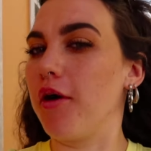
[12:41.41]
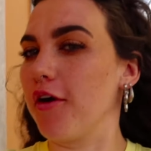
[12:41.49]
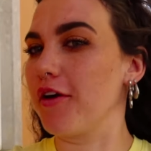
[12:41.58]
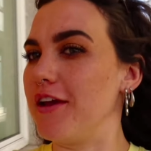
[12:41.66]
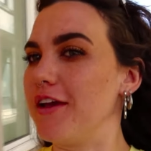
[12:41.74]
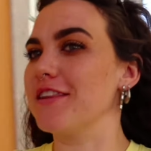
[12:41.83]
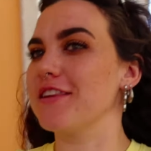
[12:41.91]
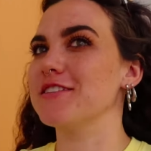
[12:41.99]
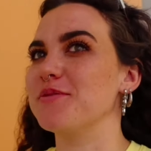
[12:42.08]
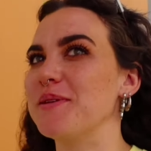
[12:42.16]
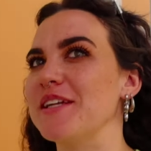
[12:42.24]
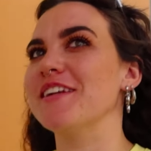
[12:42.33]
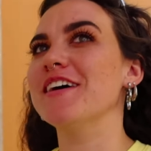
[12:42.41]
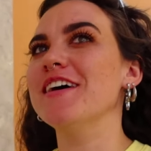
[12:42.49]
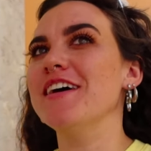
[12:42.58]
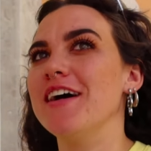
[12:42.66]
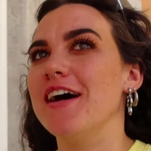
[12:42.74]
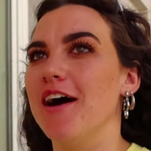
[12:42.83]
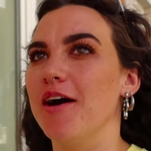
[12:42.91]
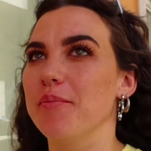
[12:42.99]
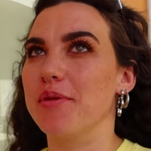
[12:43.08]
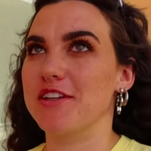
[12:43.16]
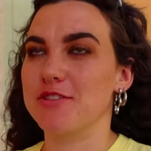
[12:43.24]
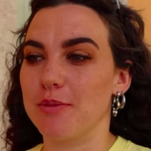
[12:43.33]
party in Lisbon.
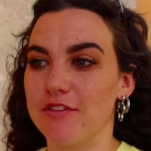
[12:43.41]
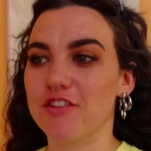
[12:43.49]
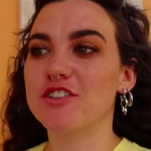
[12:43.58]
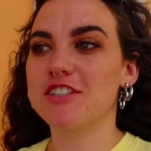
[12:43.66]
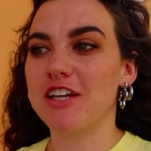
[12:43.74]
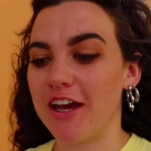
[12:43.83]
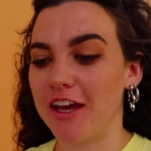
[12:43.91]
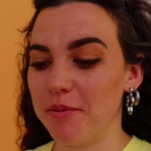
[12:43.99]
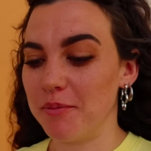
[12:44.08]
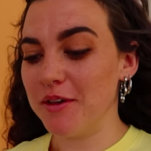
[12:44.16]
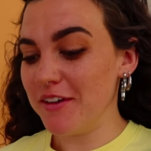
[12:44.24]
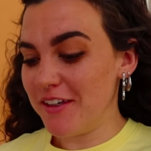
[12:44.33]
But it's my first time